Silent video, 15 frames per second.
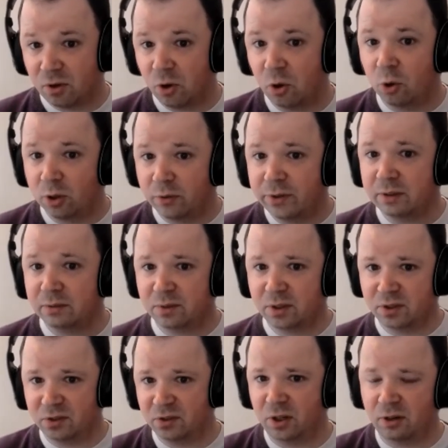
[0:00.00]
all of it
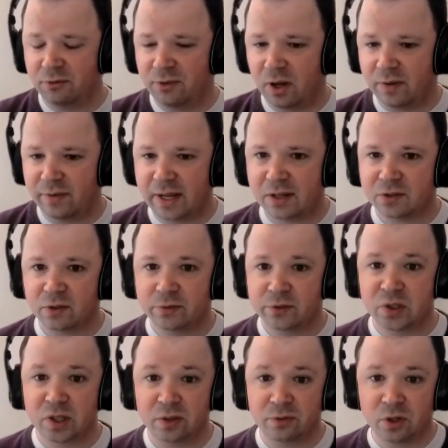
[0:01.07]
because you know five hours
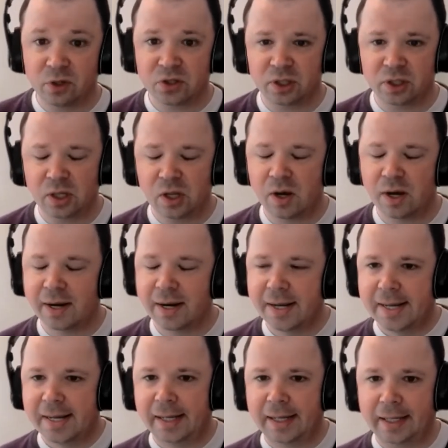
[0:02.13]
obviously you've lost a lot
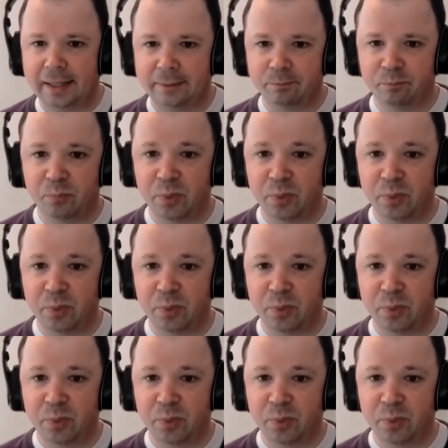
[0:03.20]
um,